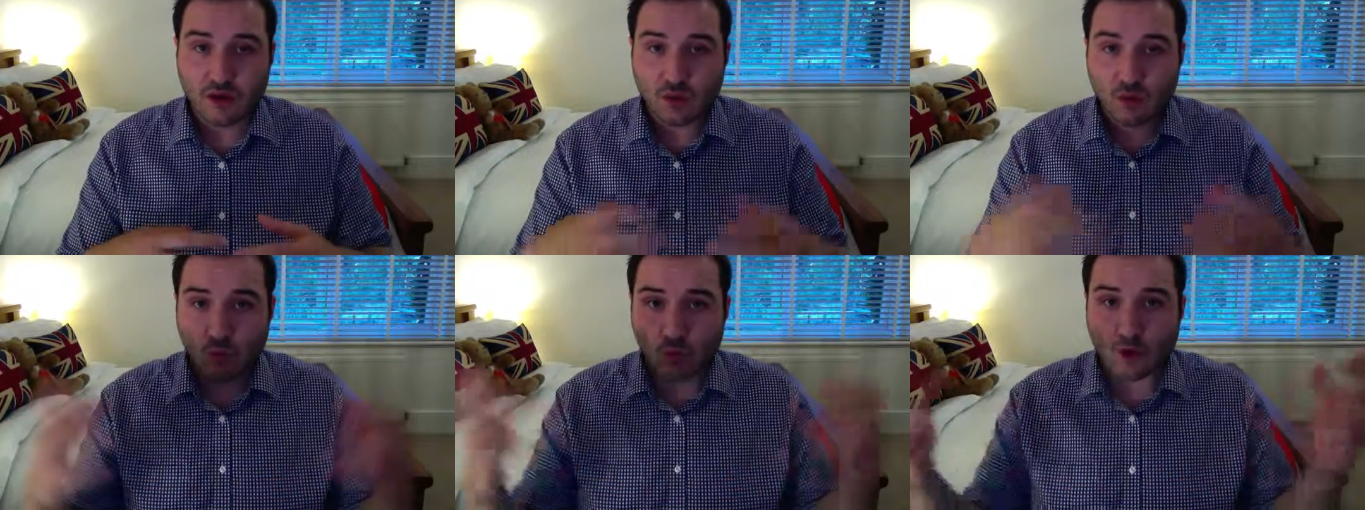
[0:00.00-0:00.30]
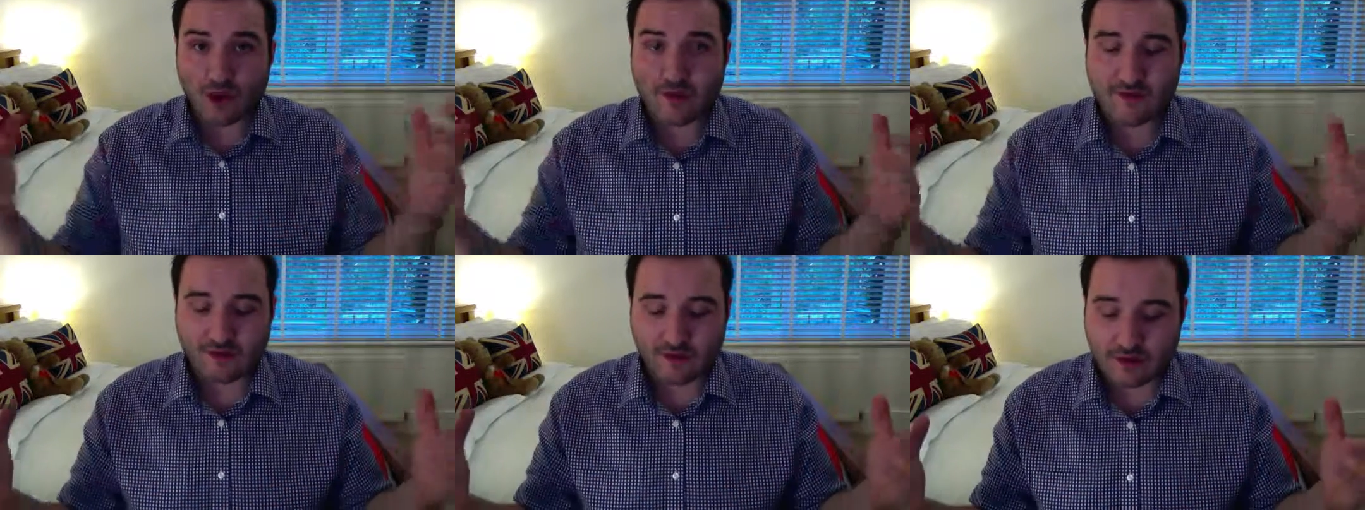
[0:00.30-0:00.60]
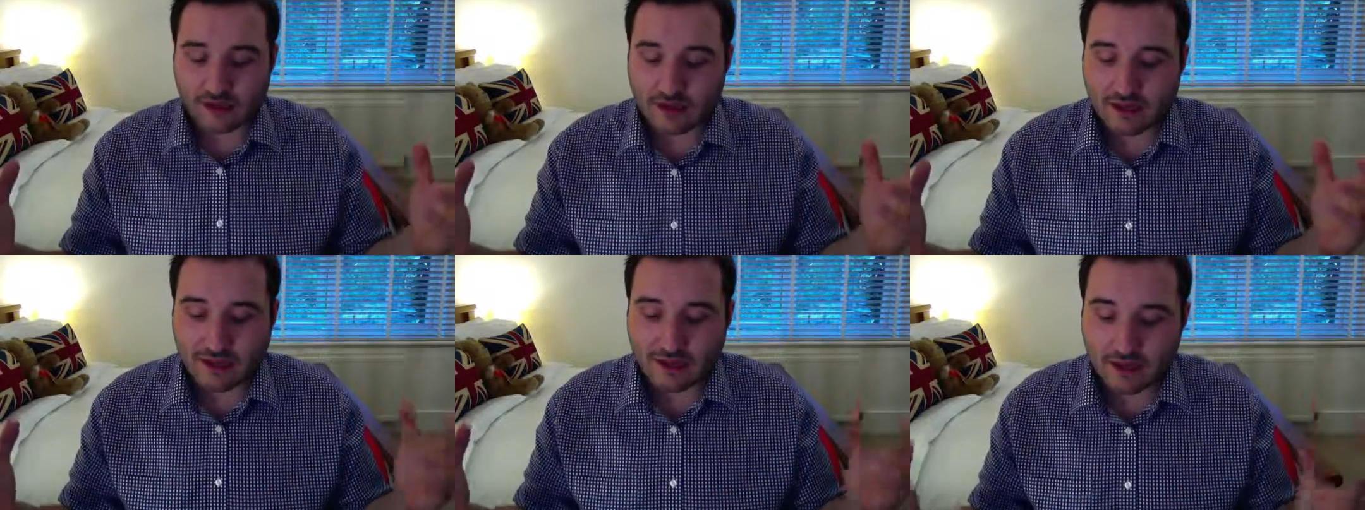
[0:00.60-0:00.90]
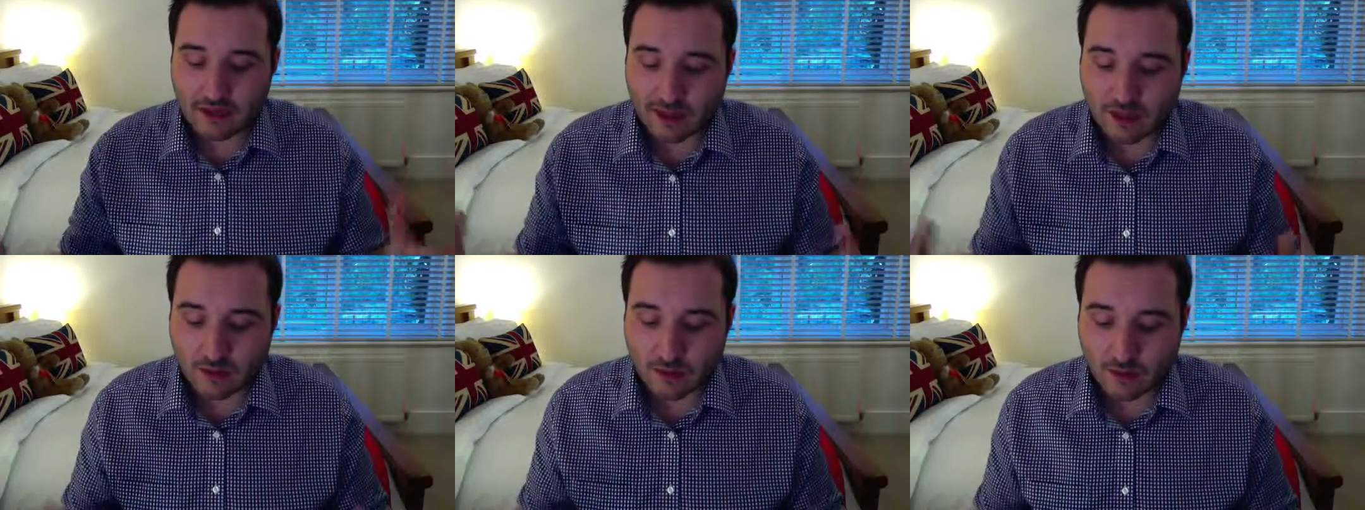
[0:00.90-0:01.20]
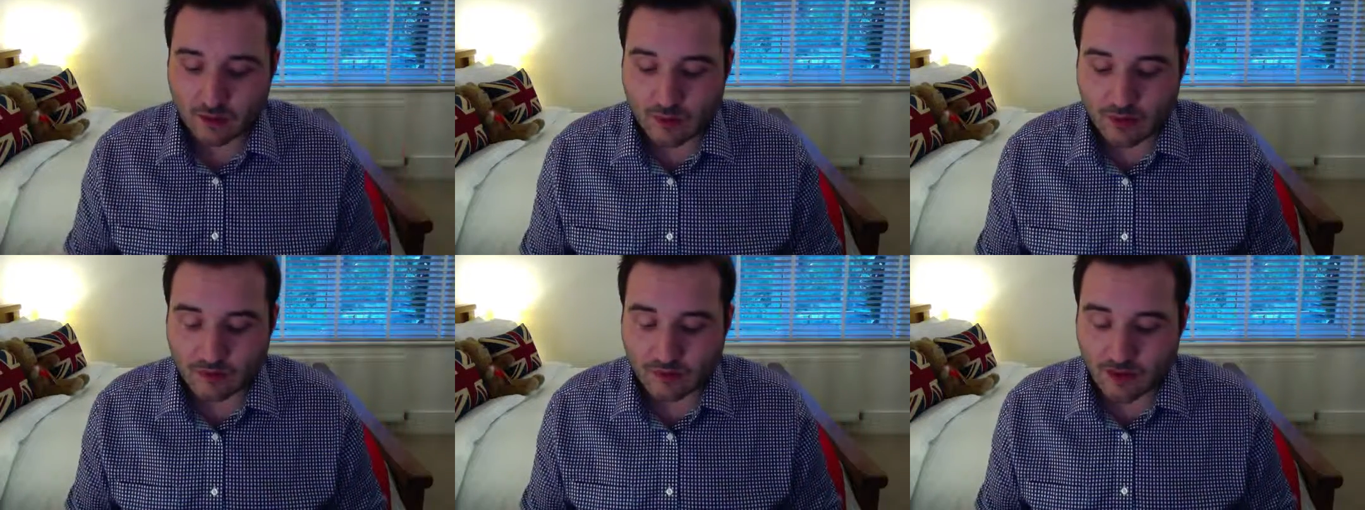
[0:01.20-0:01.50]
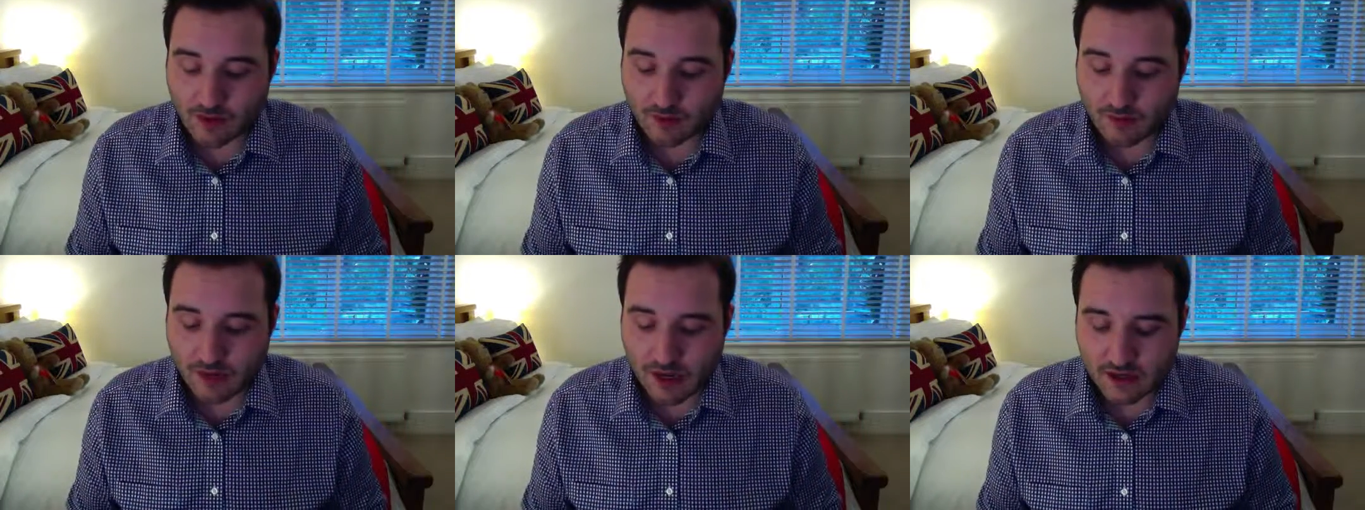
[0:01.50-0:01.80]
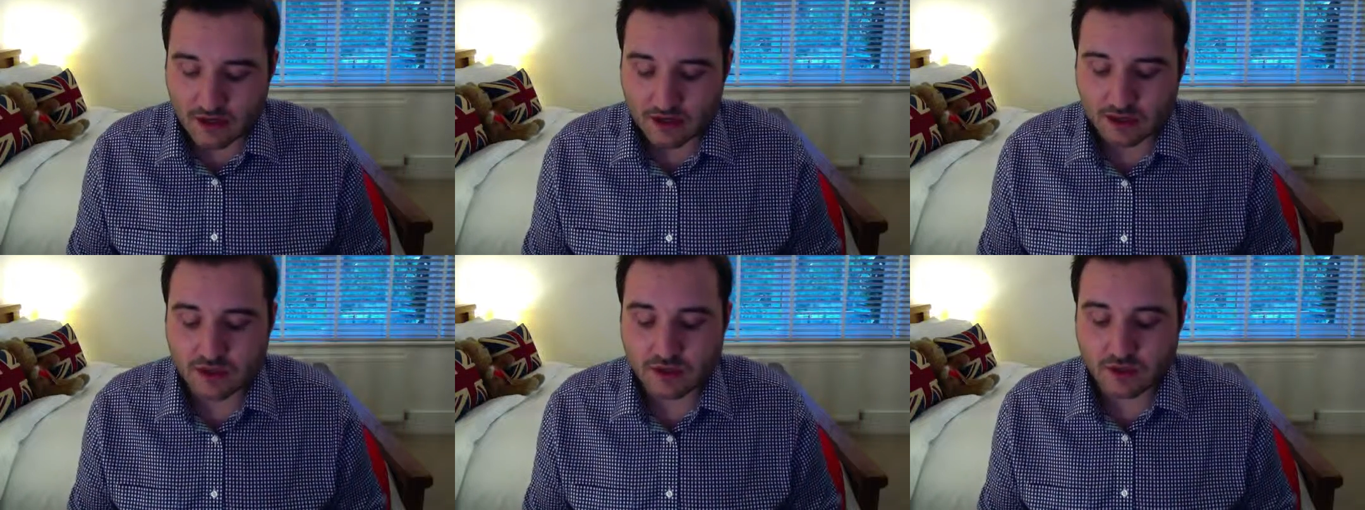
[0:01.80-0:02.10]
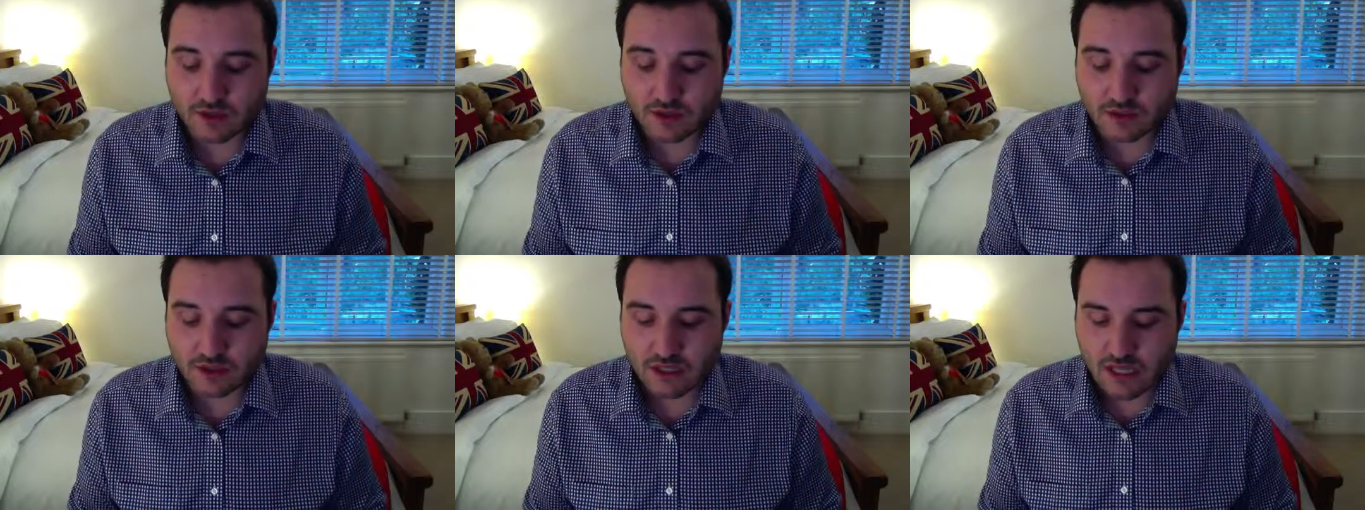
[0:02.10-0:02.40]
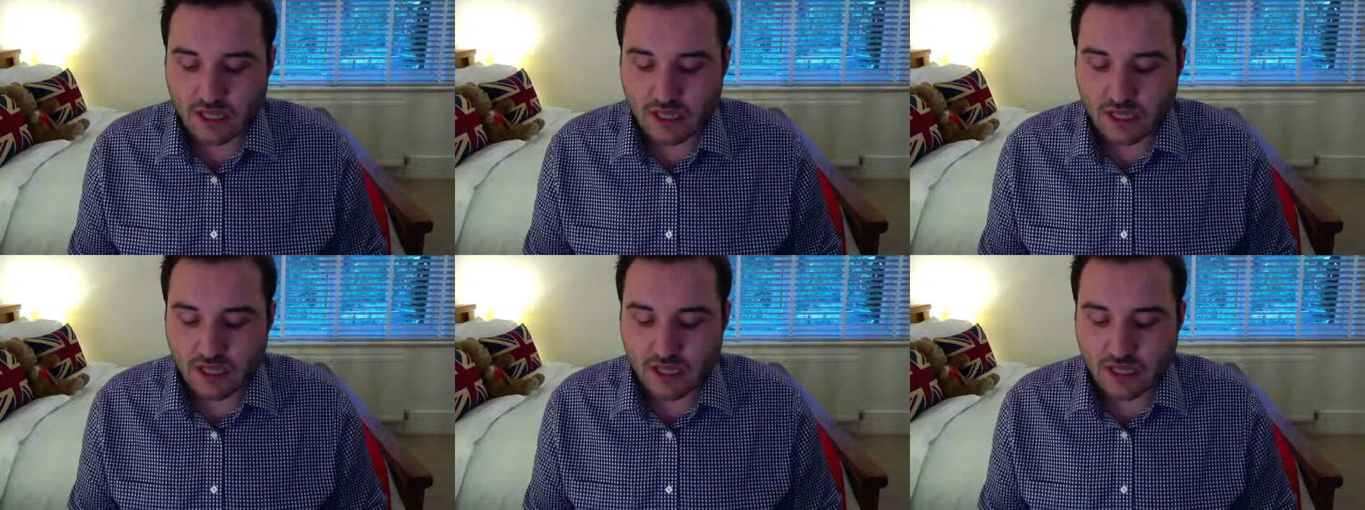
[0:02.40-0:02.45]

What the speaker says: whatever, that will be understood.